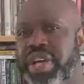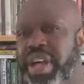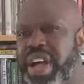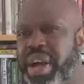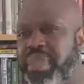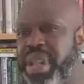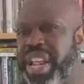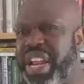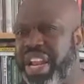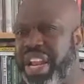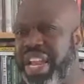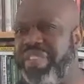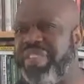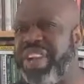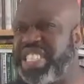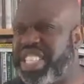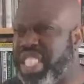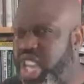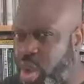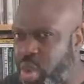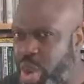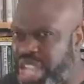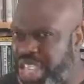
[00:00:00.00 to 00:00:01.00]
I'm going to leave it
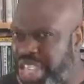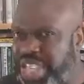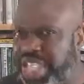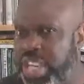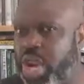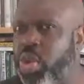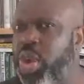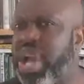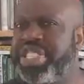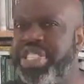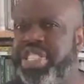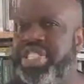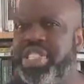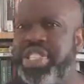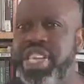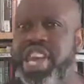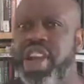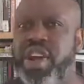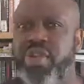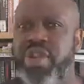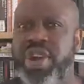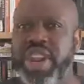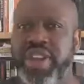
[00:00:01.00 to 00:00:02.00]
as a question. It's a question
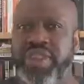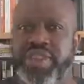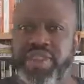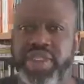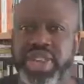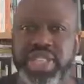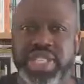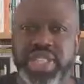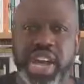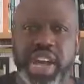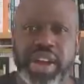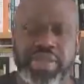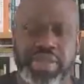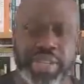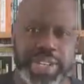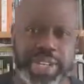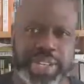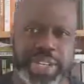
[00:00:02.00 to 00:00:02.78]
there really for yourselves.